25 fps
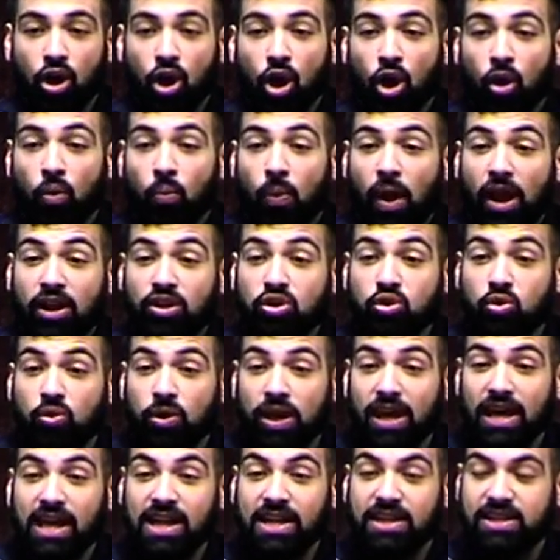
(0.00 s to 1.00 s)
When you
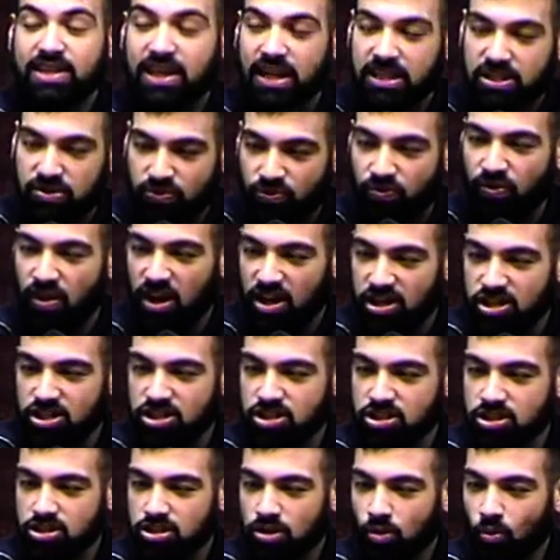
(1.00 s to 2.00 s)
eat this
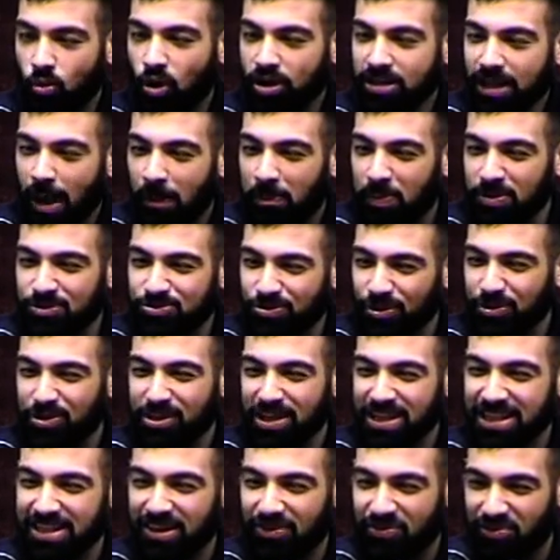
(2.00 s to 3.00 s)
fish, what happens when you
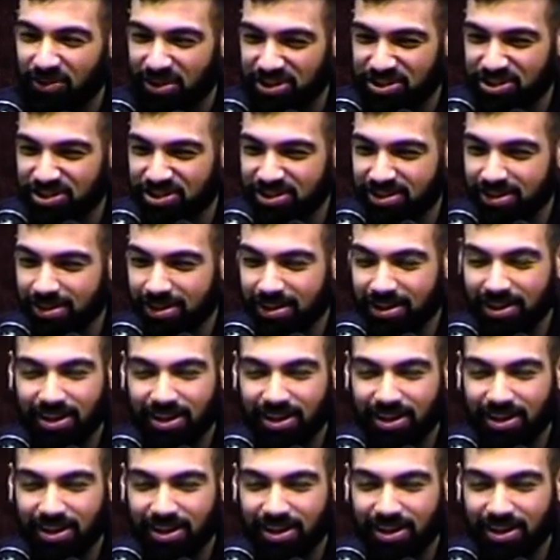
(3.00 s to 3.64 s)
eat the fish?